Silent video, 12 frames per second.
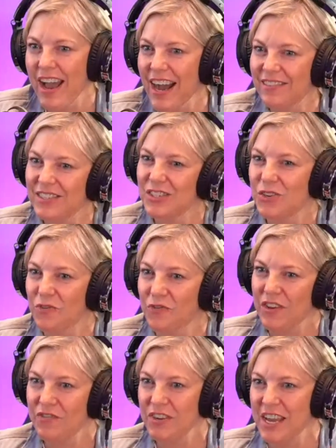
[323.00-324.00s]
have to do
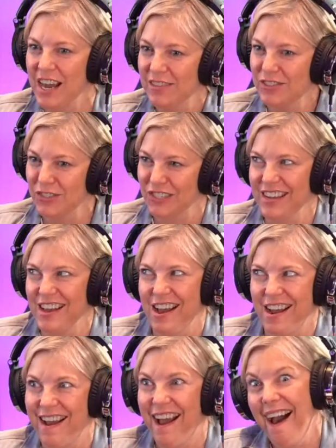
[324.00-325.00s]
50 ounces a day.
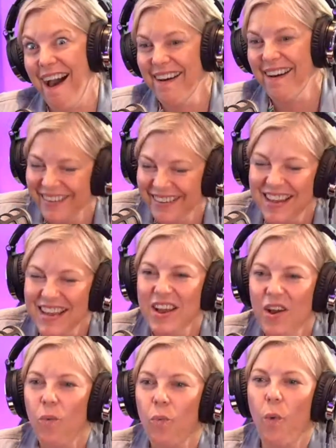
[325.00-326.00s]
There you go.
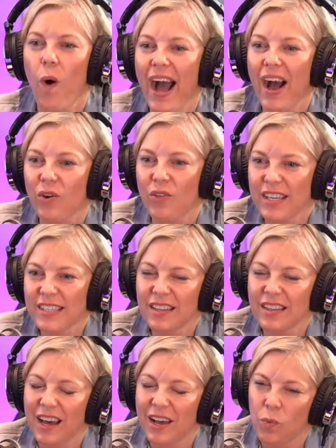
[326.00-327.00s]
Wow, that's
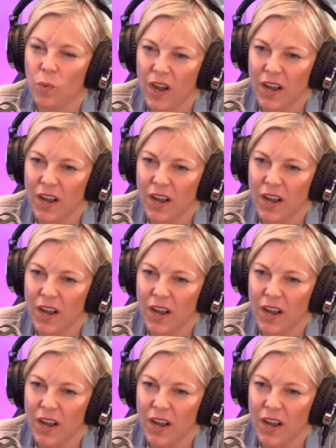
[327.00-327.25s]
a lot of water.